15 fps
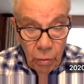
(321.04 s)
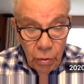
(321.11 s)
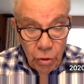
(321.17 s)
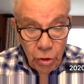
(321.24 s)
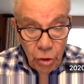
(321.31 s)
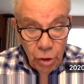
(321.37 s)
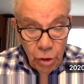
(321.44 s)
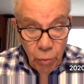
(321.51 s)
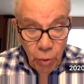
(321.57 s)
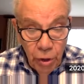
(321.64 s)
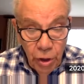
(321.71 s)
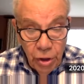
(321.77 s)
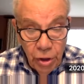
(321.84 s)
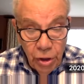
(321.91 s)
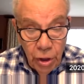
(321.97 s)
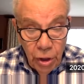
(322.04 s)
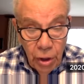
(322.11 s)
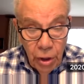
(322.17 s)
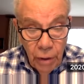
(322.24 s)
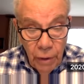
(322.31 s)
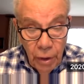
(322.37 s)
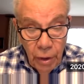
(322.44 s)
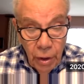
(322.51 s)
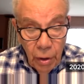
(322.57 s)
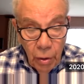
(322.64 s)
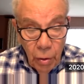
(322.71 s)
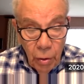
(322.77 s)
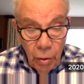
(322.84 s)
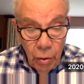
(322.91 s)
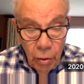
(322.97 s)
She's with us, and
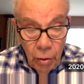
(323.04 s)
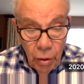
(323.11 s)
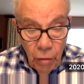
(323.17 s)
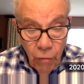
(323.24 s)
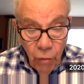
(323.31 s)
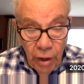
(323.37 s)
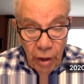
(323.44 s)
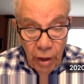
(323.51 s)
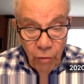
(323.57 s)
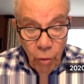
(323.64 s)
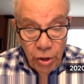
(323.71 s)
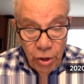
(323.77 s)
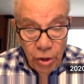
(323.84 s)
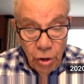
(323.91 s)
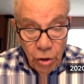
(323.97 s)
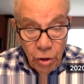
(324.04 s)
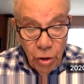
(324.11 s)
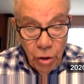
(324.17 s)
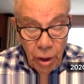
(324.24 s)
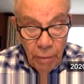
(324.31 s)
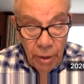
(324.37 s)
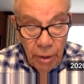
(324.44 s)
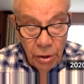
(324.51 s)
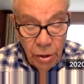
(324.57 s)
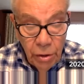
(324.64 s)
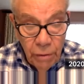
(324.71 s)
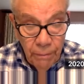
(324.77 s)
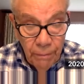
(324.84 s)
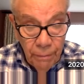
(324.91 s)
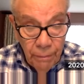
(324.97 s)
if you have questions or comments,